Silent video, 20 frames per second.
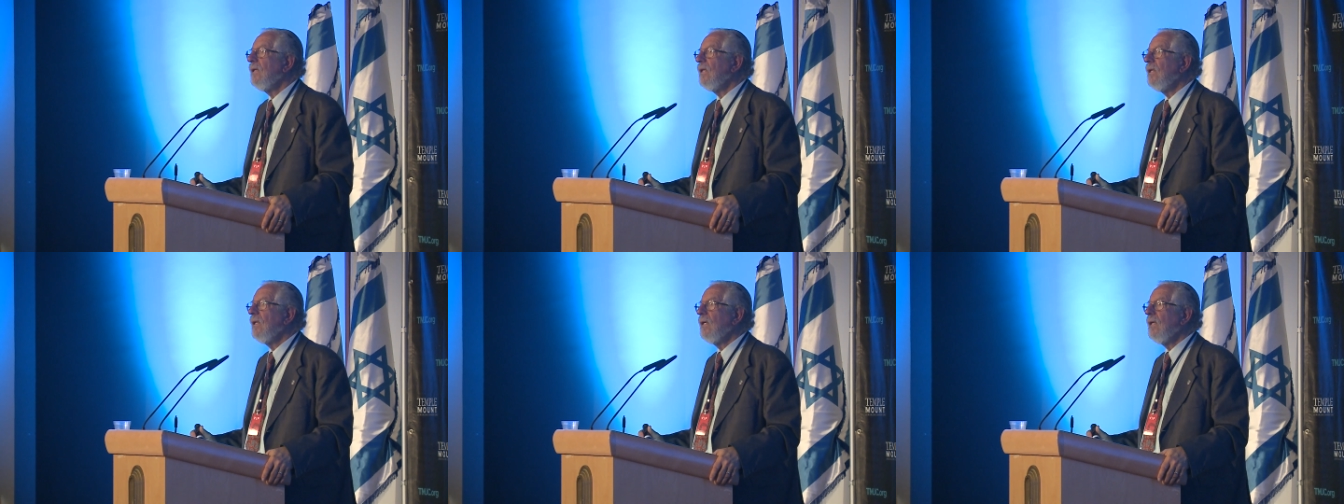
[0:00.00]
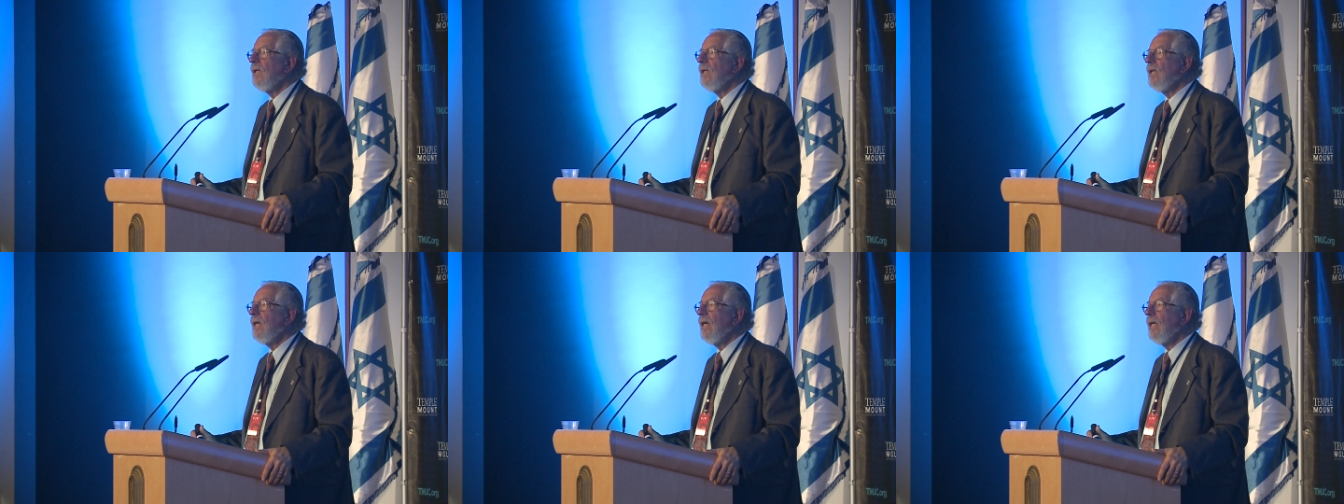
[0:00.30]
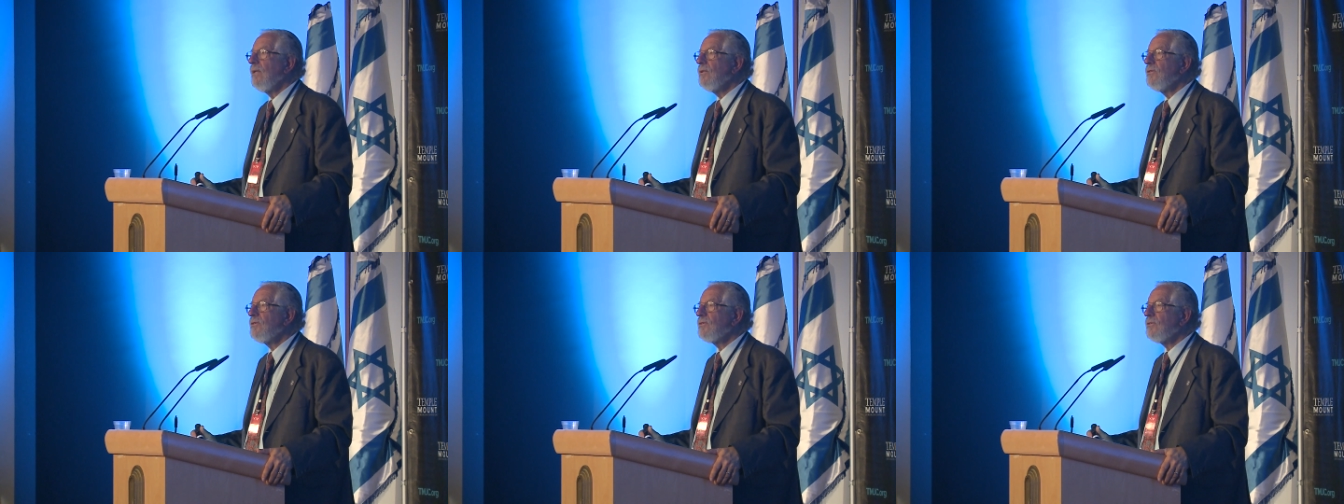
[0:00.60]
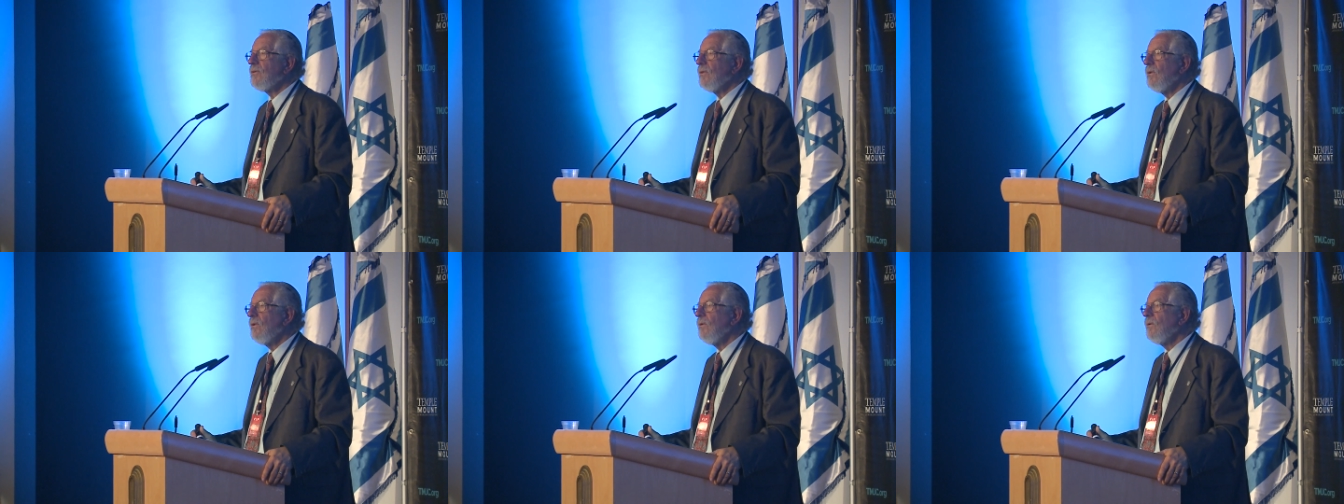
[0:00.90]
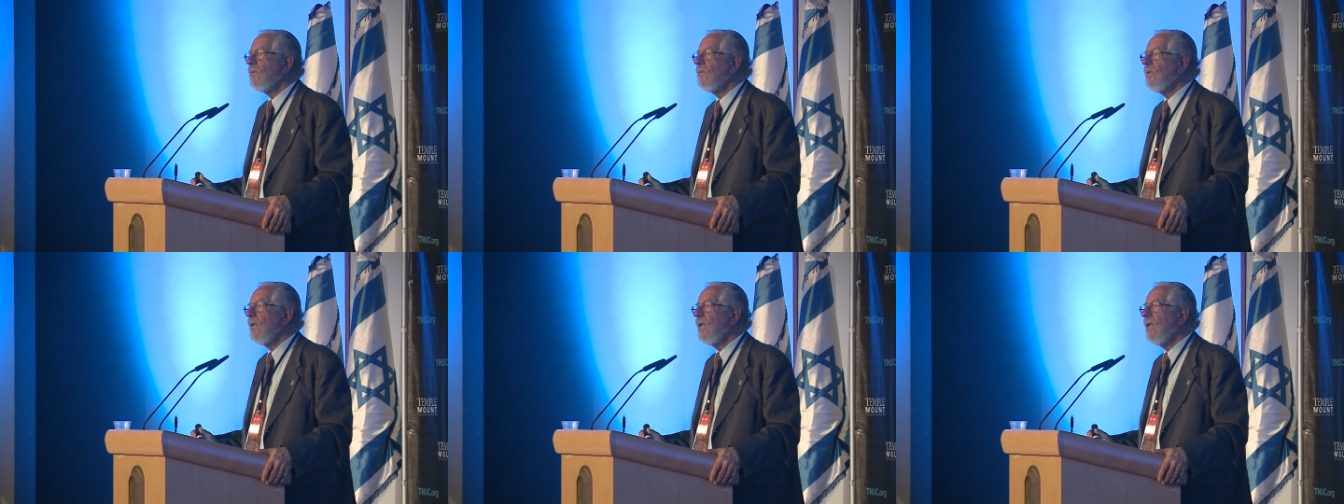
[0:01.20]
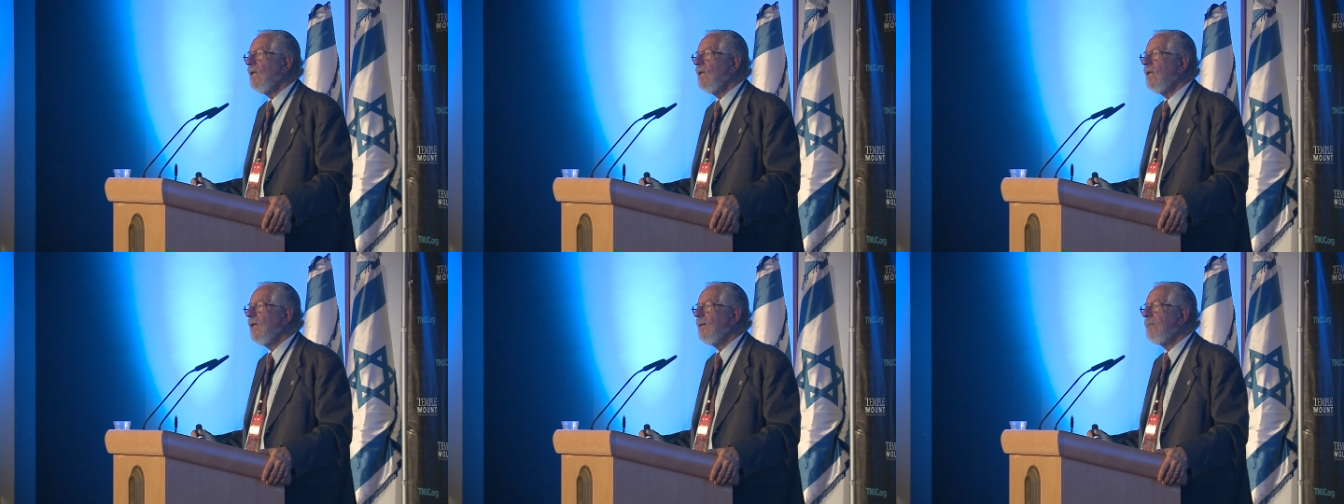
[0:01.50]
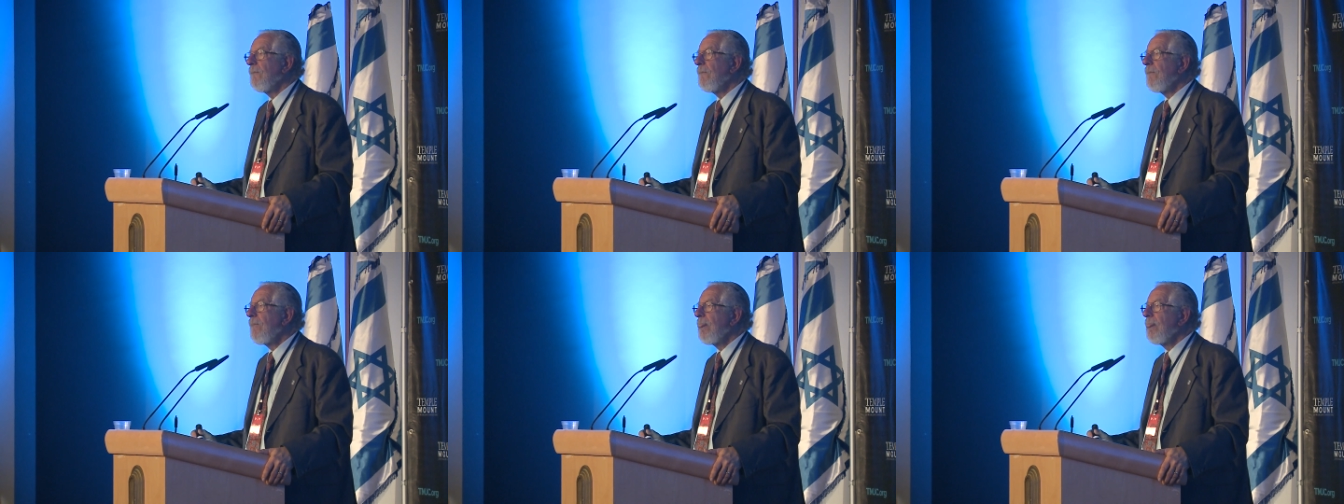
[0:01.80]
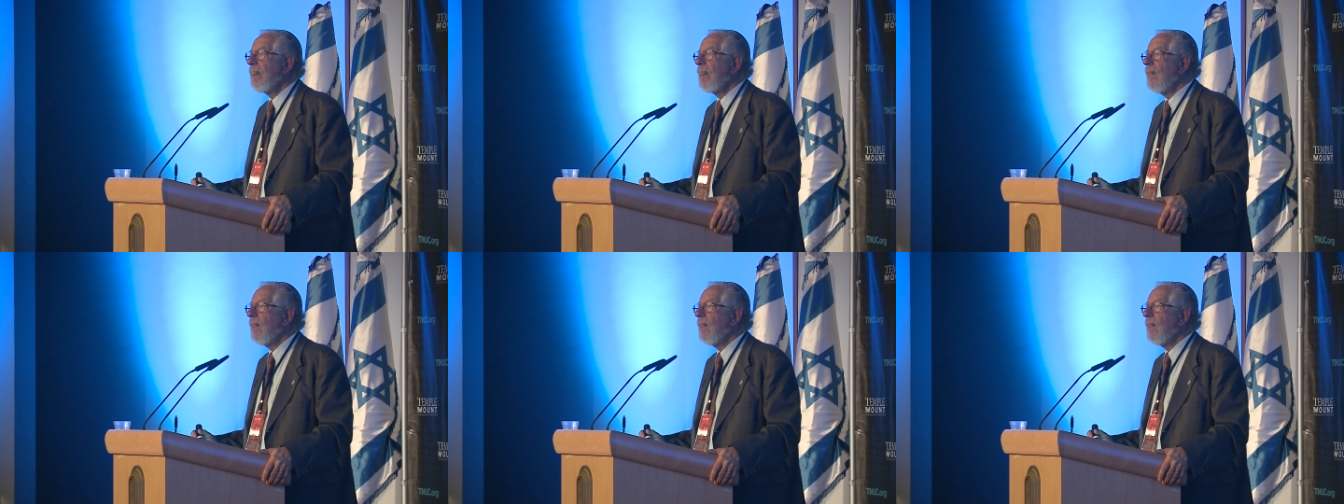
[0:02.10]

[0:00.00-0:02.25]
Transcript: Uh, and so um,